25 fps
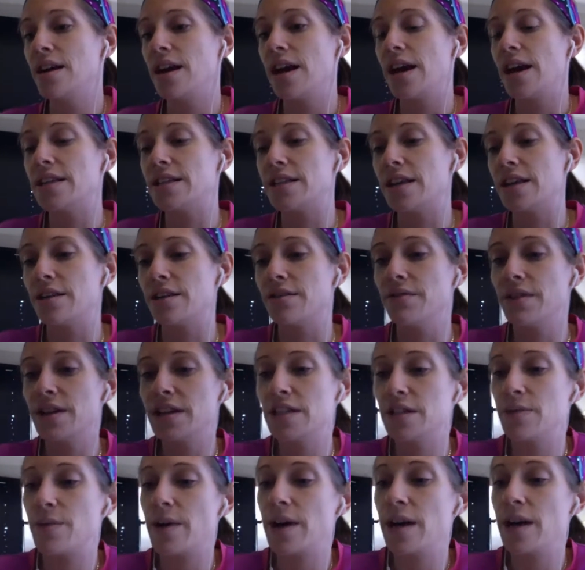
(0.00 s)
He said, the
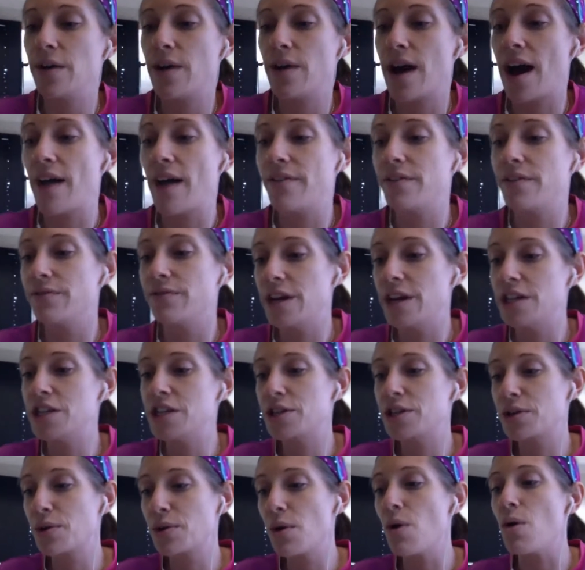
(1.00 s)
reason why you haven't
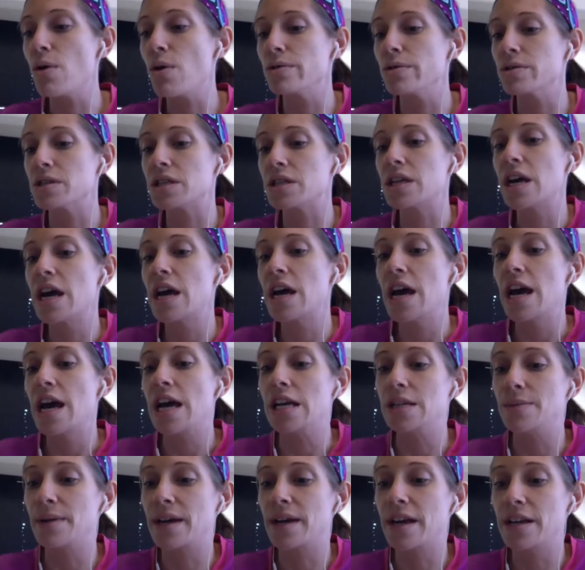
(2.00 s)
reached goals
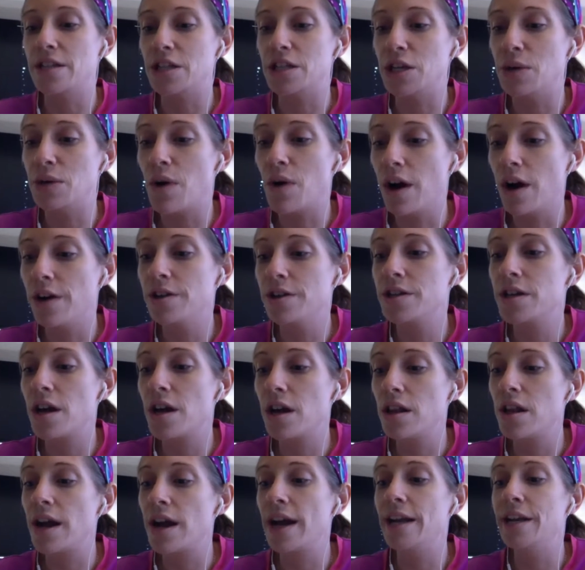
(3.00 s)
is because you aren't
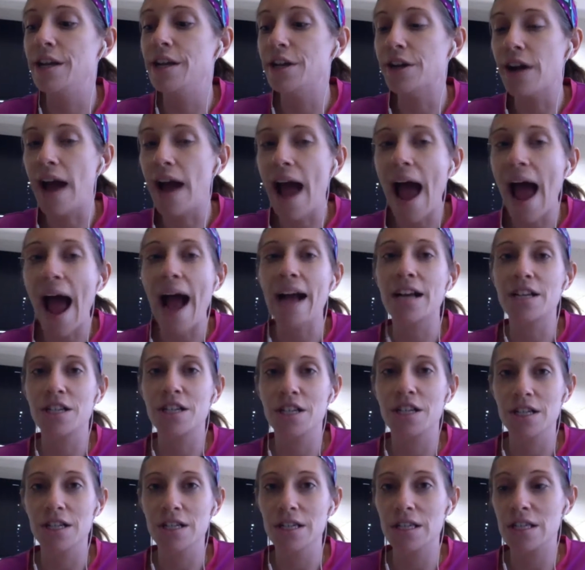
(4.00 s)
aligning your
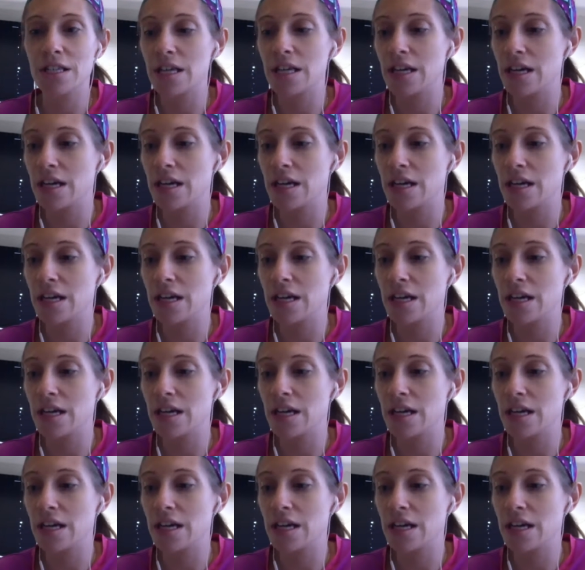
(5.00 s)
actions